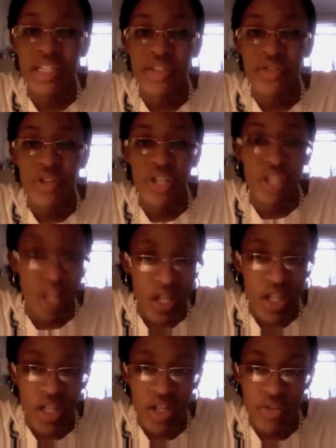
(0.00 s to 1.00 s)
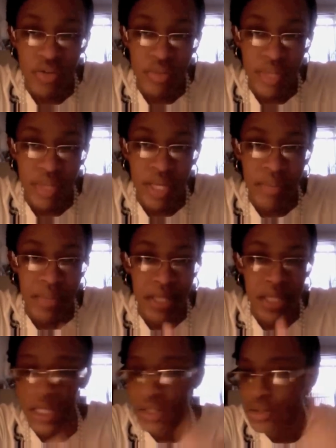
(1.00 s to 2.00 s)
for a young girl like me
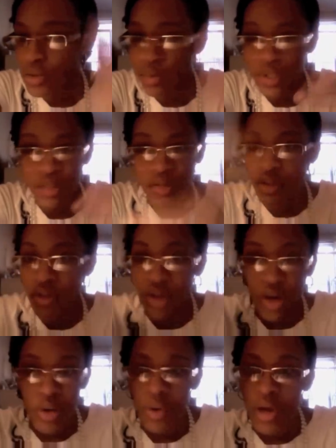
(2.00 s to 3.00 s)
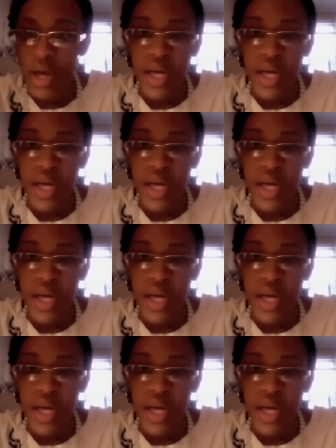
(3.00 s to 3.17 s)
that's always on the go,